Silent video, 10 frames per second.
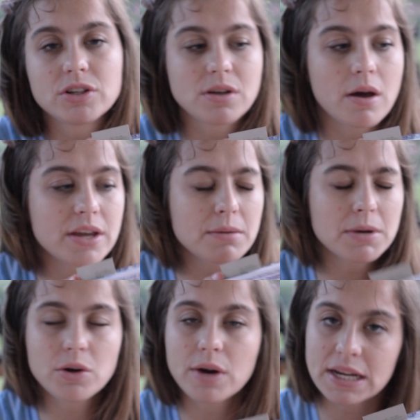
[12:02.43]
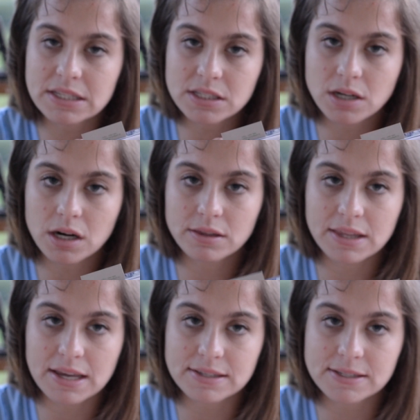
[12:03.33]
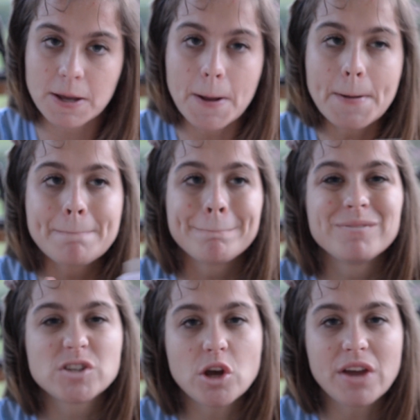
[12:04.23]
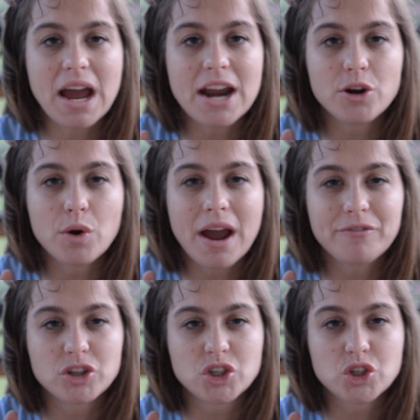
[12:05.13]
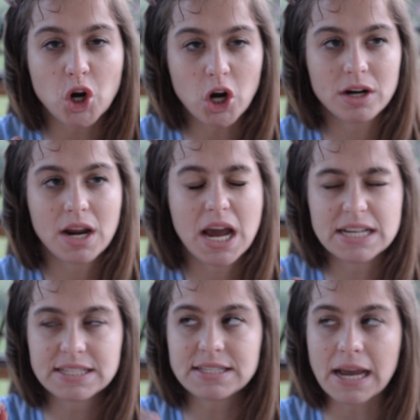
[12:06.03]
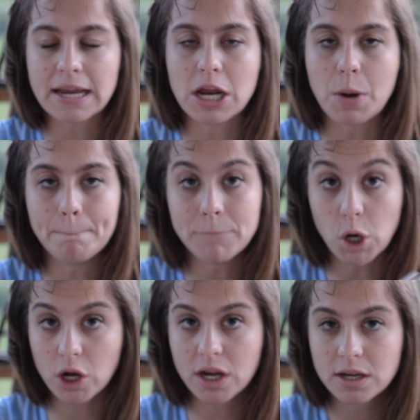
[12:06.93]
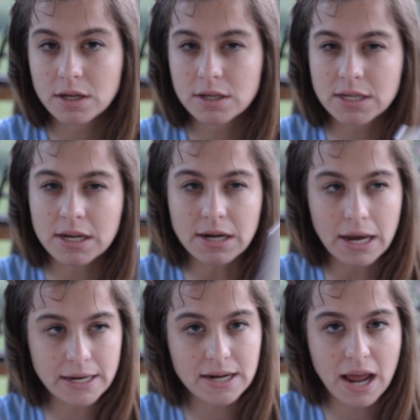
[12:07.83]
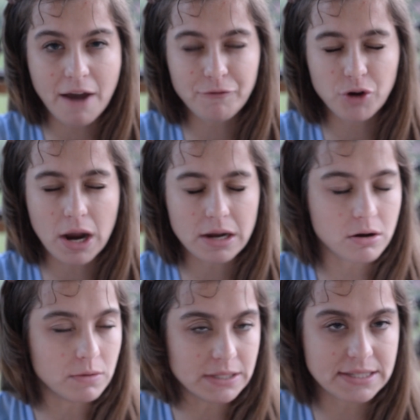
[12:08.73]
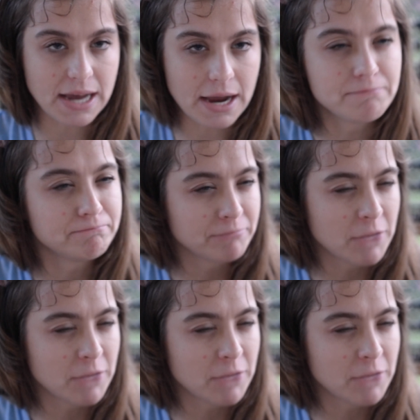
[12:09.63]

So I think I'm going to go ahead and start this so that I don't have to start a second book tonight after I go inside.